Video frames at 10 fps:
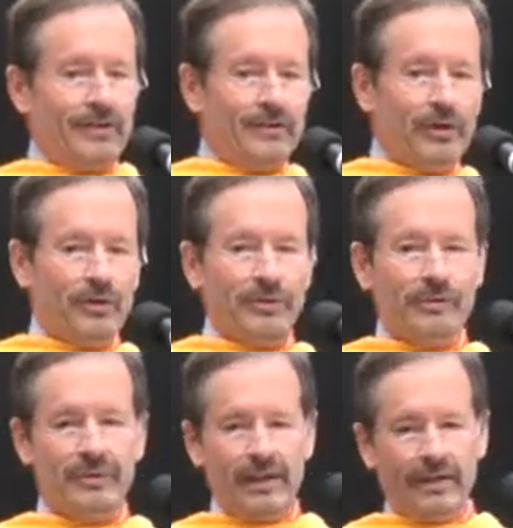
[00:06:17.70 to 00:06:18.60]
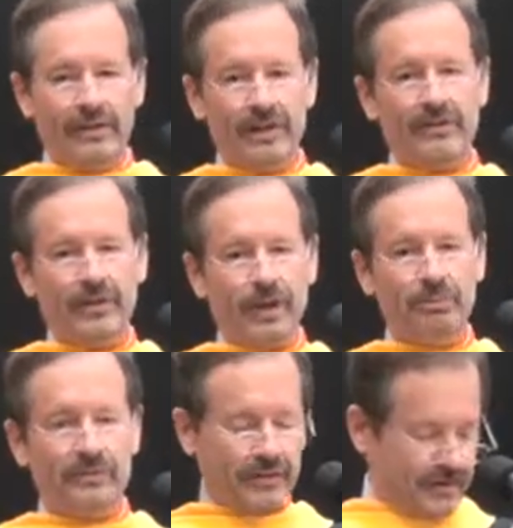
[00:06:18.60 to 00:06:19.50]
So I'll give a
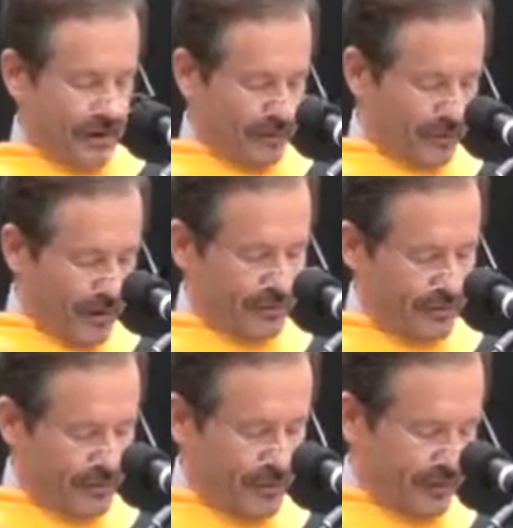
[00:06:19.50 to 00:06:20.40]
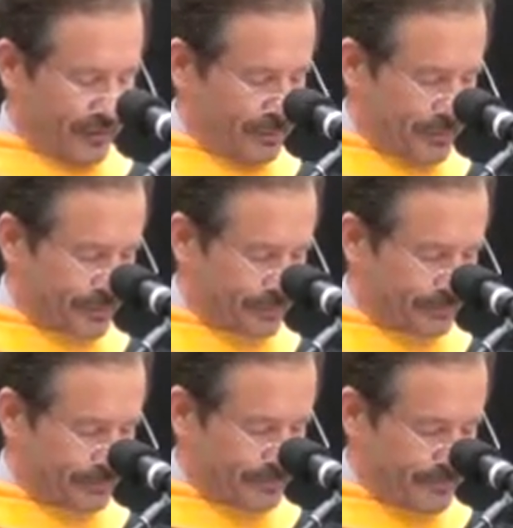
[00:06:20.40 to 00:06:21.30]
couple of examples, actually 3 examples.
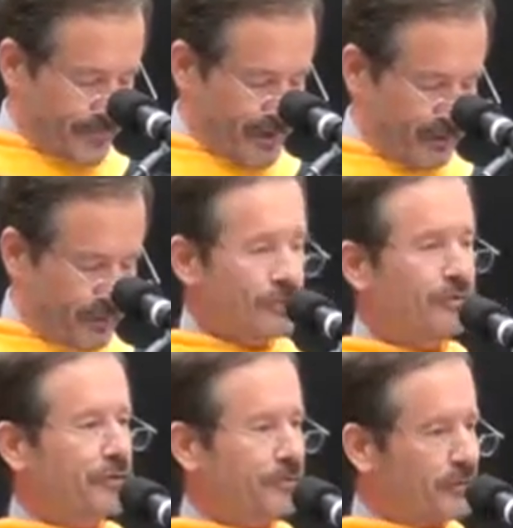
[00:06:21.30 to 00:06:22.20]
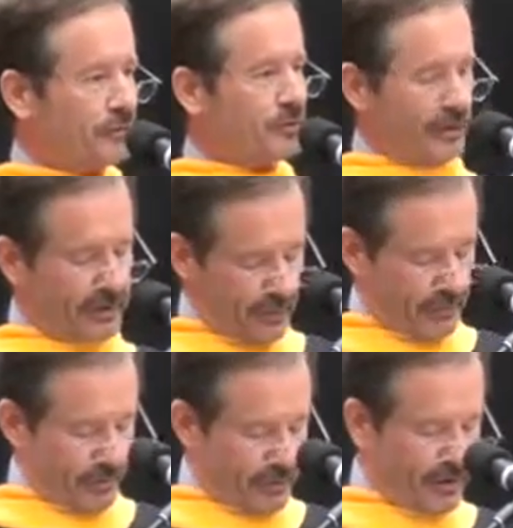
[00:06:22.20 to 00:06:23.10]
2 from historically
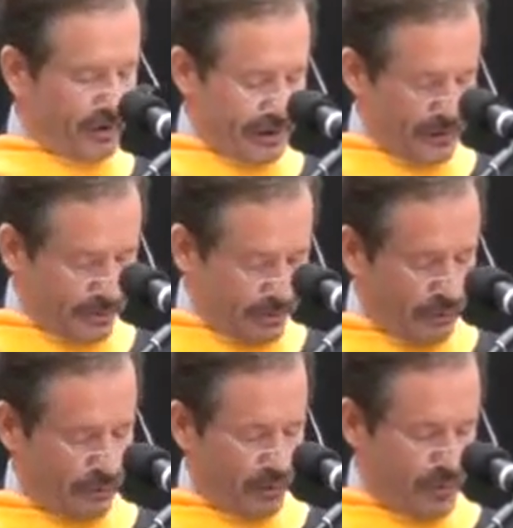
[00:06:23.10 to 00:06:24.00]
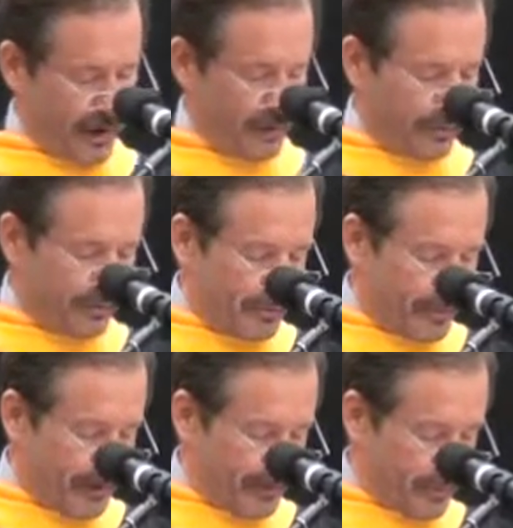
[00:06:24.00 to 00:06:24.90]
really important, and then a more minor one from
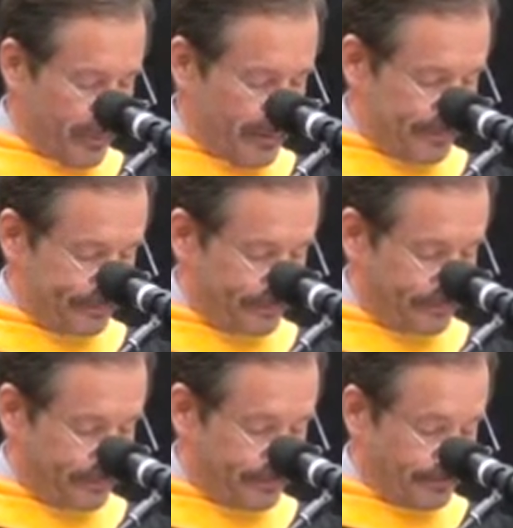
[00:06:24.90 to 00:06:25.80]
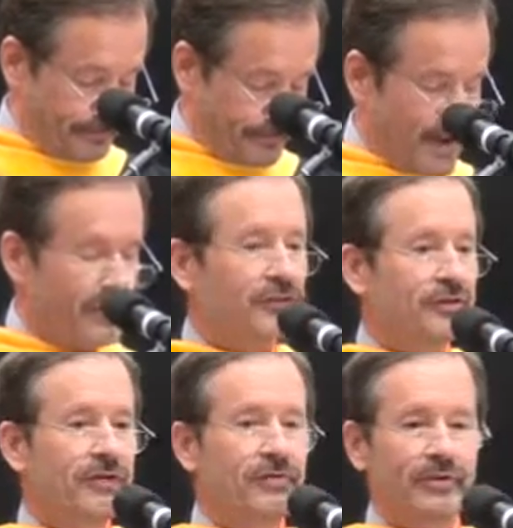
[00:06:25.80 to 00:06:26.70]
my own career.
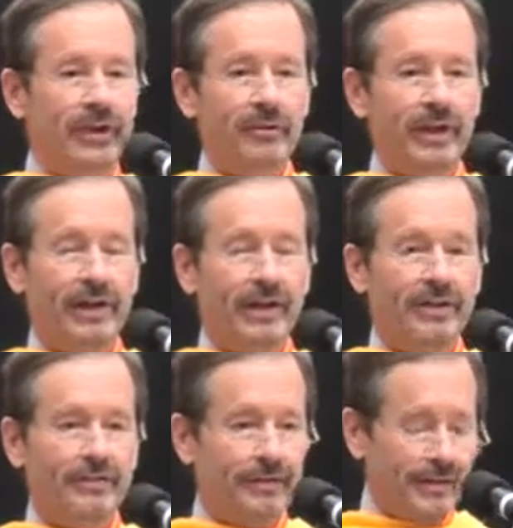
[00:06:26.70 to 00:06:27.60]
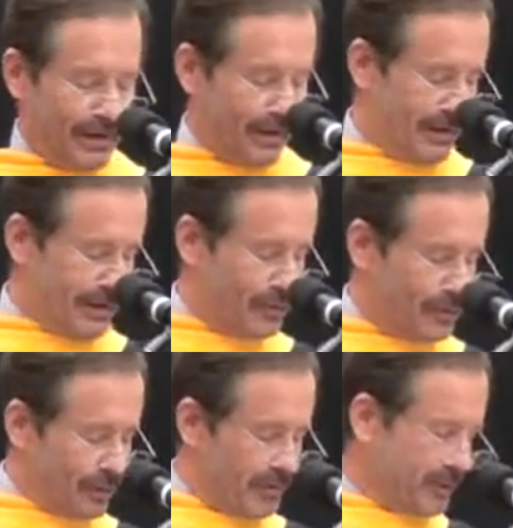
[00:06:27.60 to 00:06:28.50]
Discovery of antibiotics. And I'm
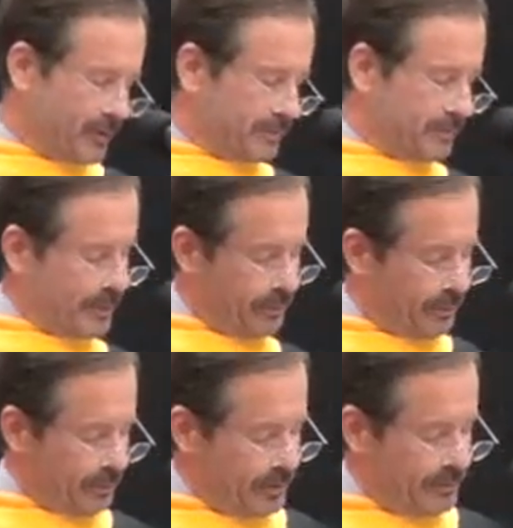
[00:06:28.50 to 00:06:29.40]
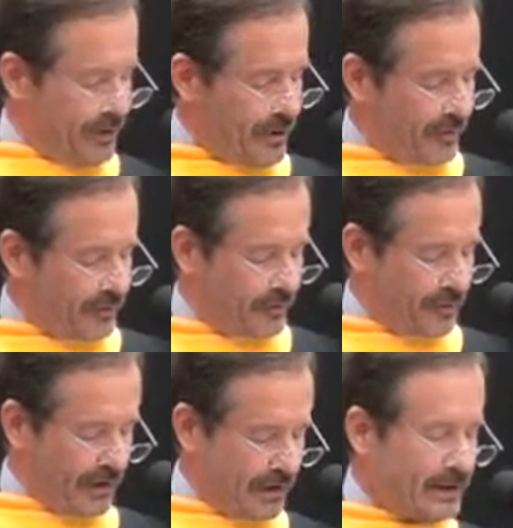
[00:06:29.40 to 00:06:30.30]
sure most people in the room know this
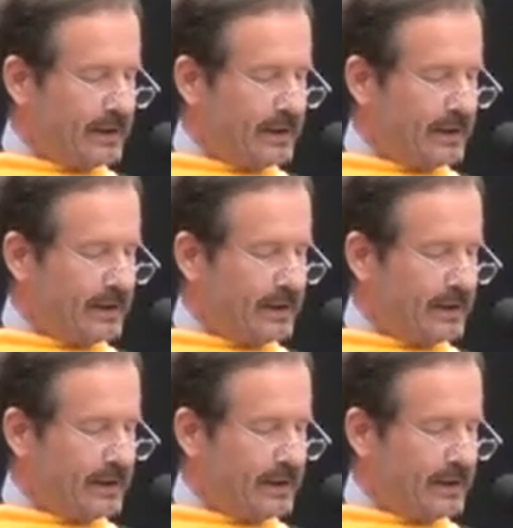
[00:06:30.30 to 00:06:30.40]
story,